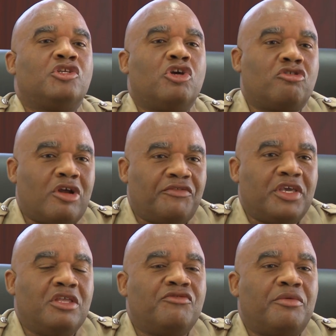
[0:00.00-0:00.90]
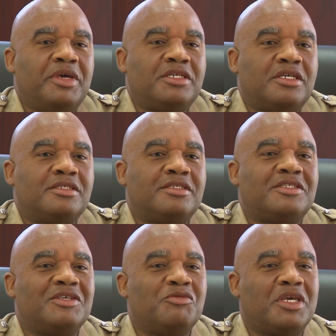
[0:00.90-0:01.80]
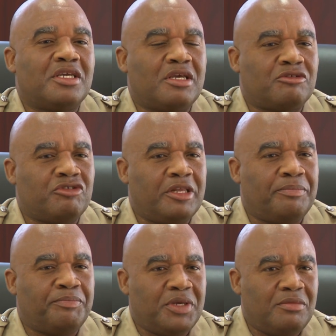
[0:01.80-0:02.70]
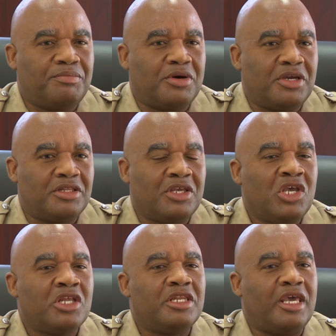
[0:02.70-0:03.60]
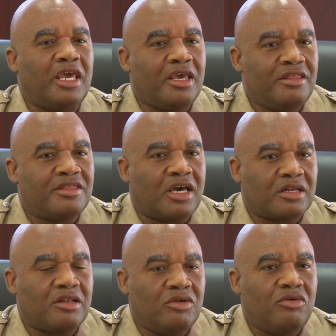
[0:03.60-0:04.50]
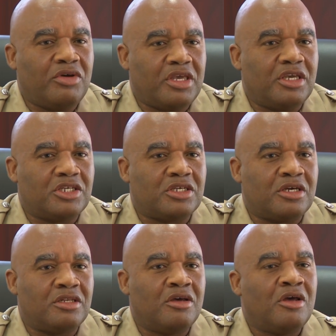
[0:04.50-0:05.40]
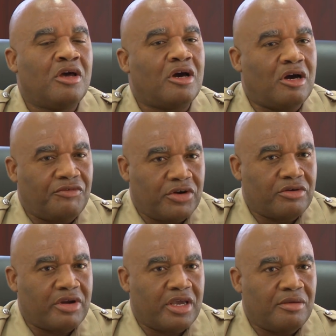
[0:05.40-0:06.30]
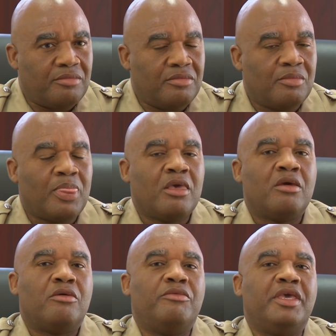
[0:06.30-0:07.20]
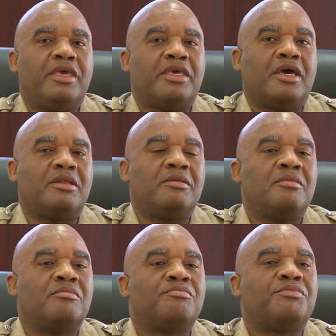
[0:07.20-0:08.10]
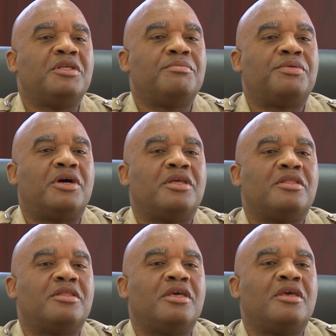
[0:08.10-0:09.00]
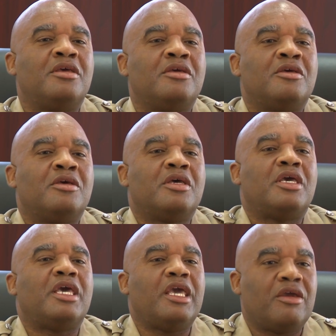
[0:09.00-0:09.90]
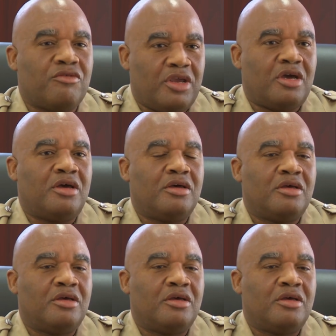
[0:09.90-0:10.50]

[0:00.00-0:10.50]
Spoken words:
geographic information system, we can actually pinpoint the exact location of a crime. we can pinpoint the area,